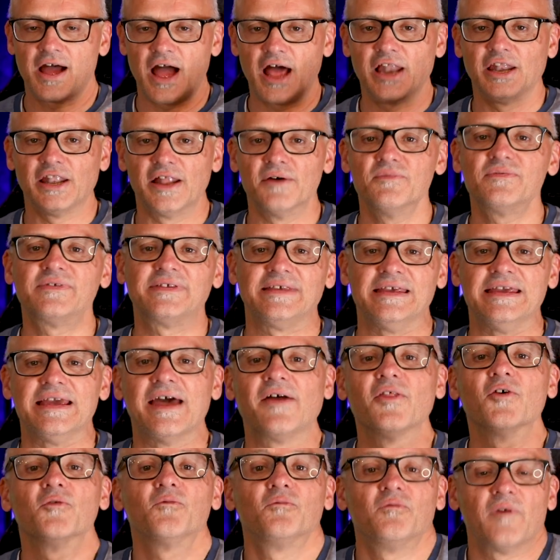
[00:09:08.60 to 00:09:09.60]
I love seeing
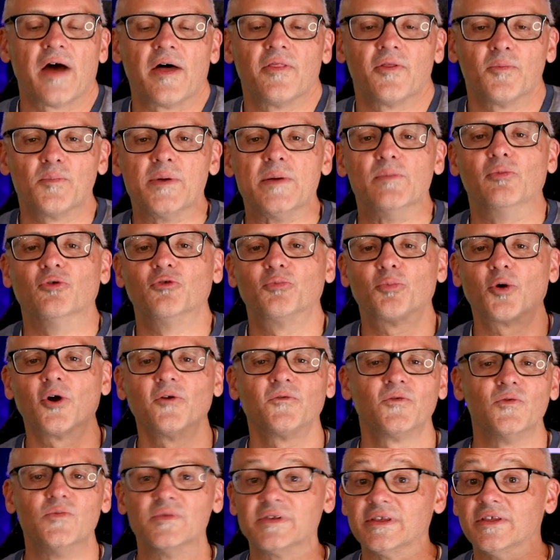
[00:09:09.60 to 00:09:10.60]
other people's
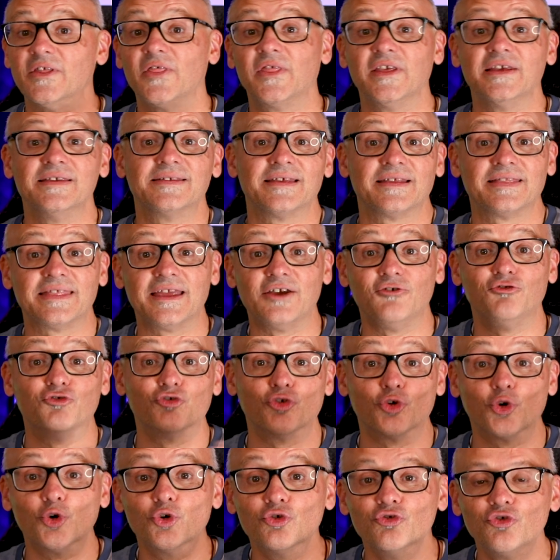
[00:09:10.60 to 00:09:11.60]
perfumes and the things that they're
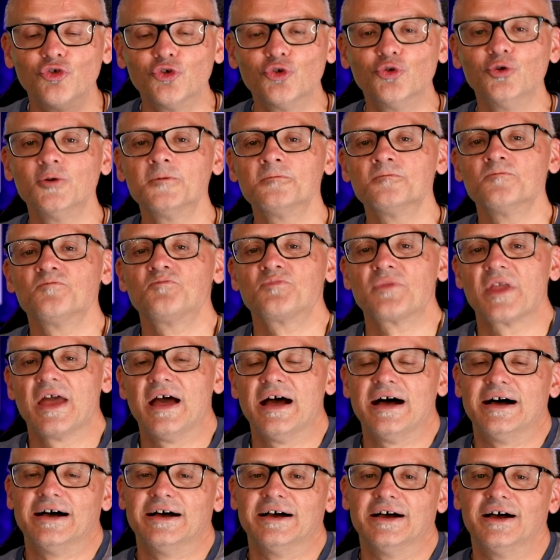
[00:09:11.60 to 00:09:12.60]
drawn to.
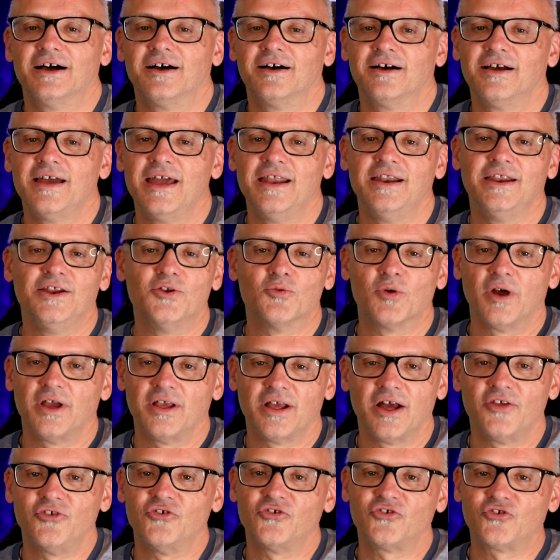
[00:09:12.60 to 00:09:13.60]
And
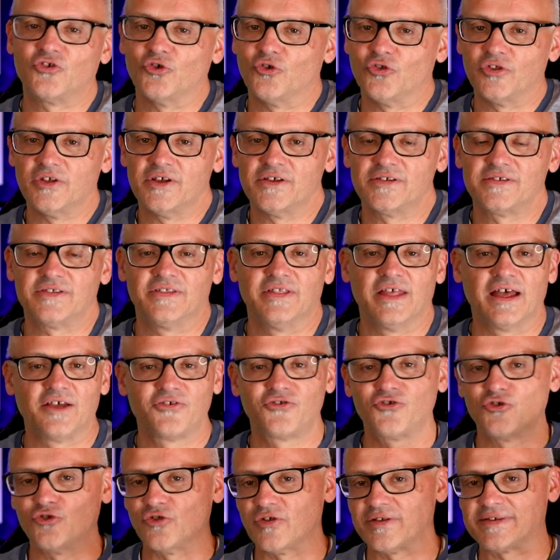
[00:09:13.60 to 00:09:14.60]
anyway, I just saw this, I
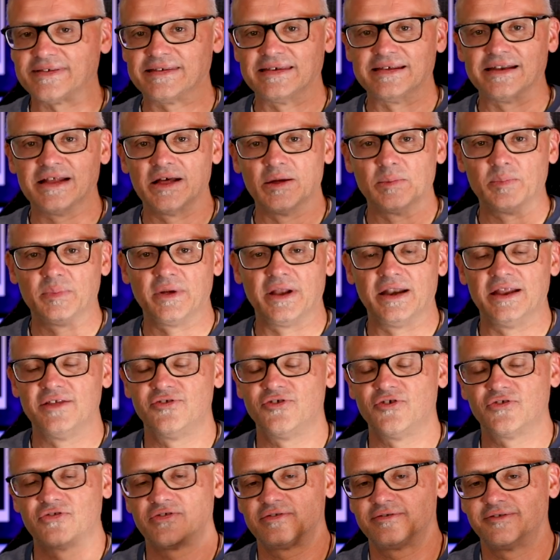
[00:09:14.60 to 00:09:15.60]
saw the setup and
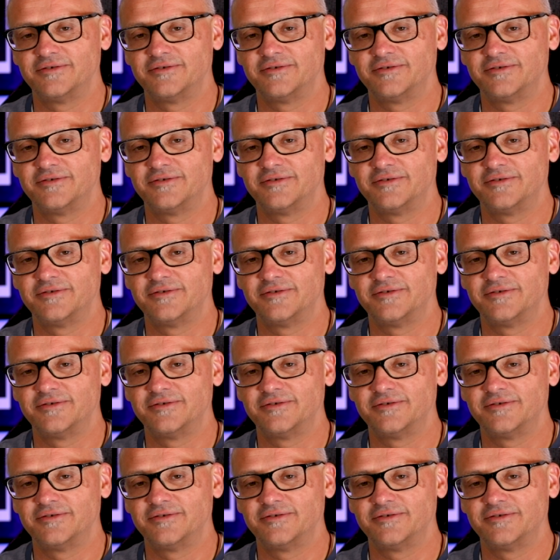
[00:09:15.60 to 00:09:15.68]
So